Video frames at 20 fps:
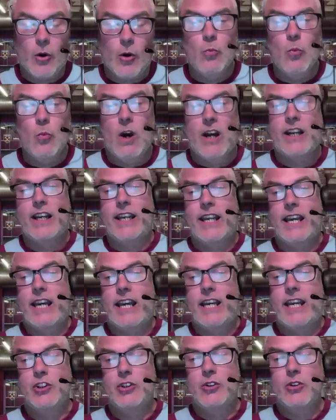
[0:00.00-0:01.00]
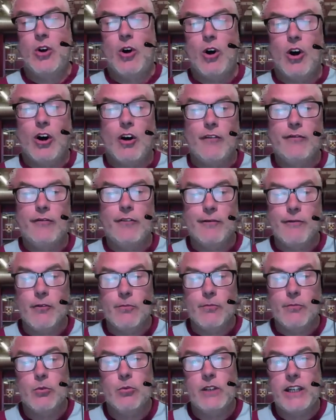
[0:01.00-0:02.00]
on one occasion of the
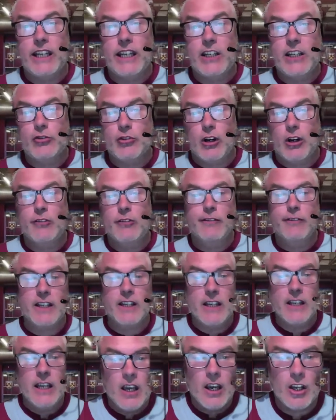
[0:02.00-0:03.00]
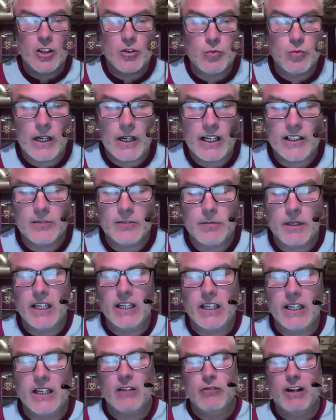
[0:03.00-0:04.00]
Football League trophy, as well as
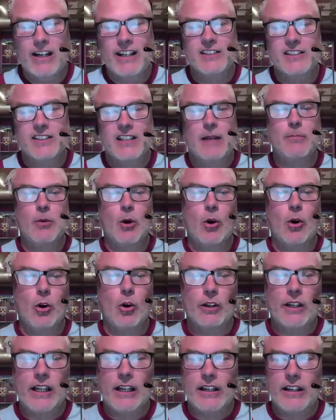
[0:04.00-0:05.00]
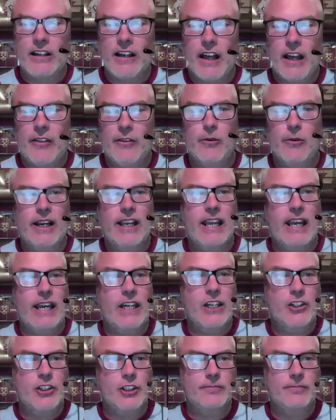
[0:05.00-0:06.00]
being runners-up on another
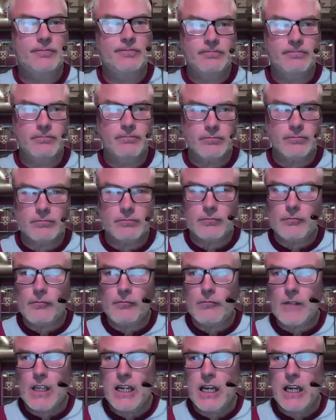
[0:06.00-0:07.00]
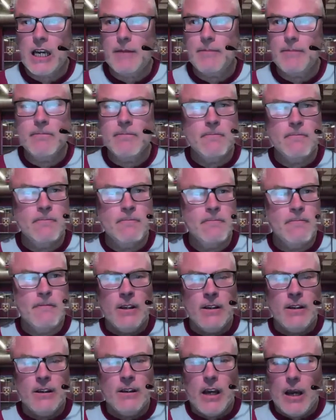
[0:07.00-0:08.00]
occasion. I
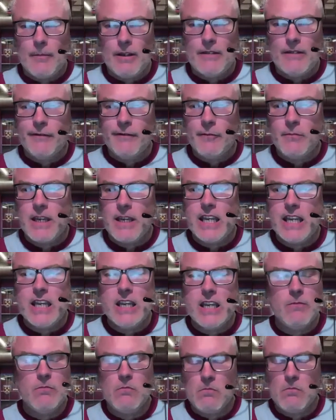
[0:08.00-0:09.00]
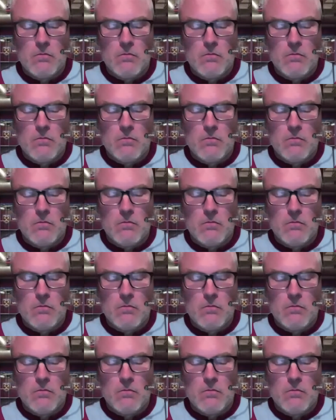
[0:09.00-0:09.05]
mean, for me,